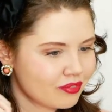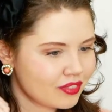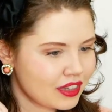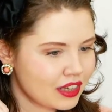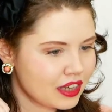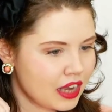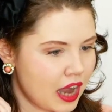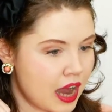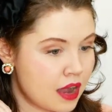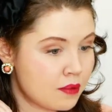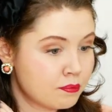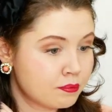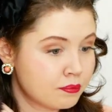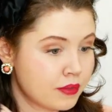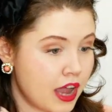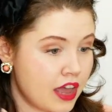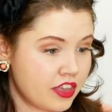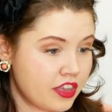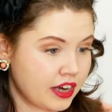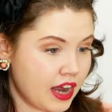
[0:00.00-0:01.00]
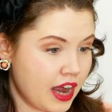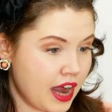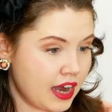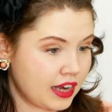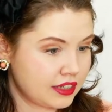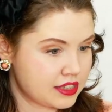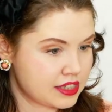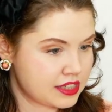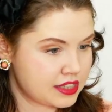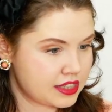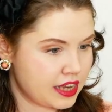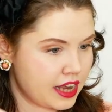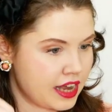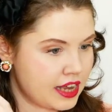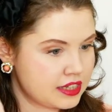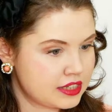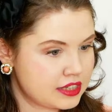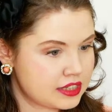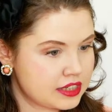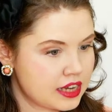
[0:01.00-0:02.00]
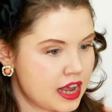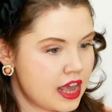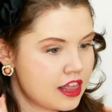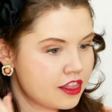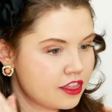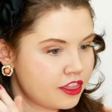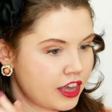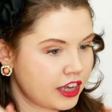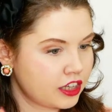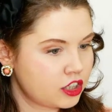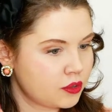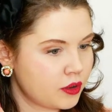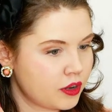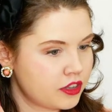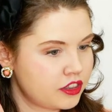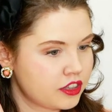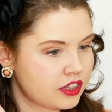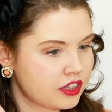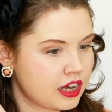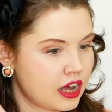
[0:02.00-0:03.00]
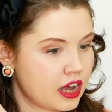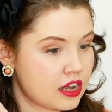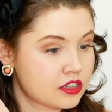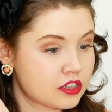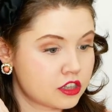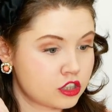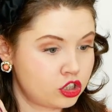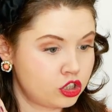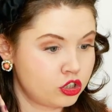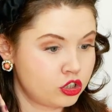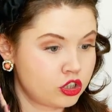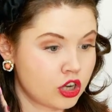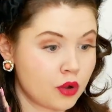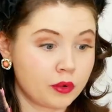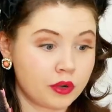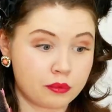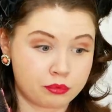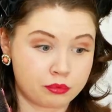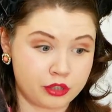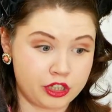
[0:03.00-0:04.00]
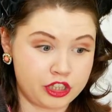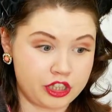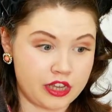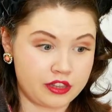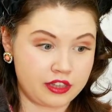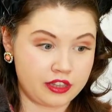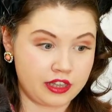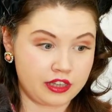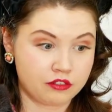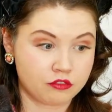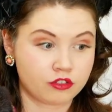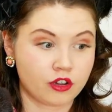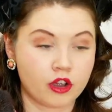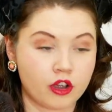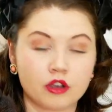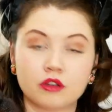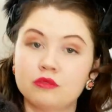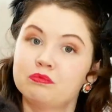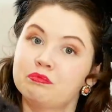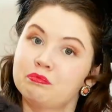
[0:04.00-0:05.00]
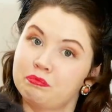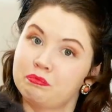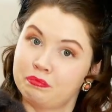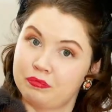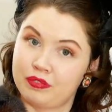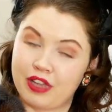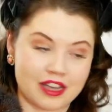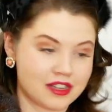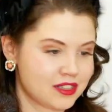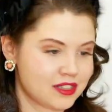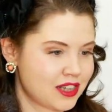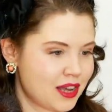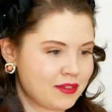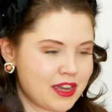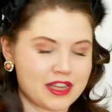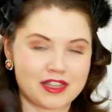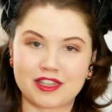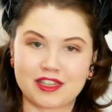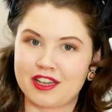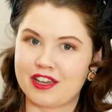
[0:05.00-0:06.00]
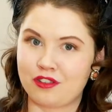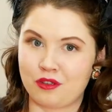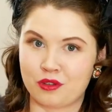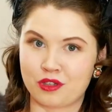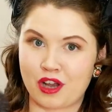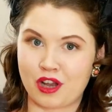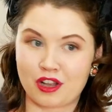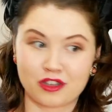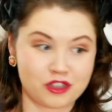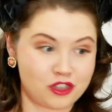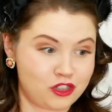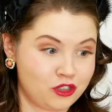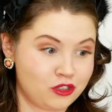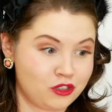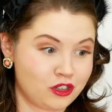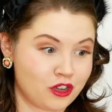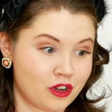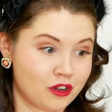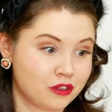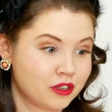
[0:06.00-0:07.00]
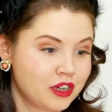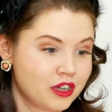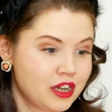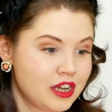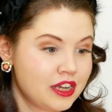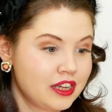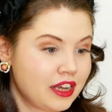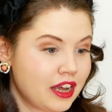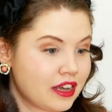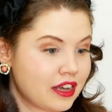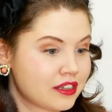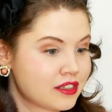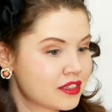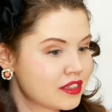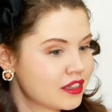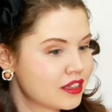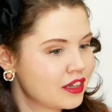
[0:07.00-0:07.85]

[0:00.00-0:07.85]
Um, and then Anne said, Thank you. I think the girls at the studio will appreciate the info. Yes, I'm guessing at your dance studio. Yes.